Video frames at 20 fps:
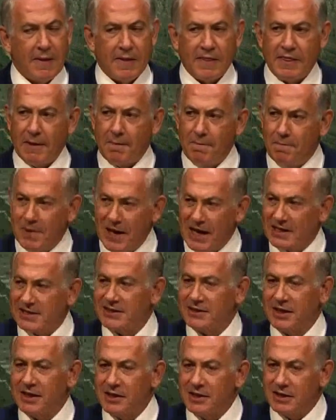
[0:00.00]
the
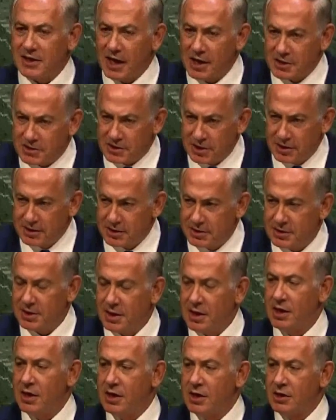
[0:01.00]
best intentions
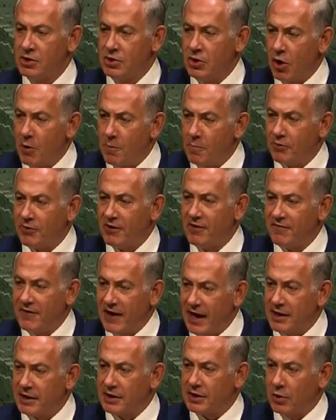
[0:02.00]
don't
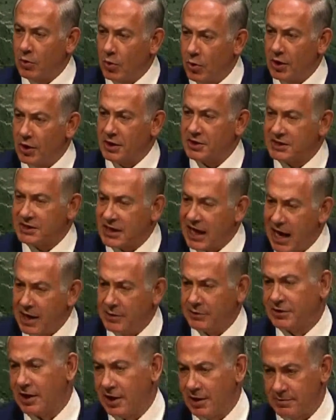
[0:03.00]
prevent the worst
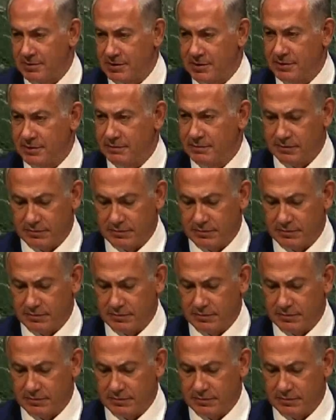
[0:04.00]
outcomes.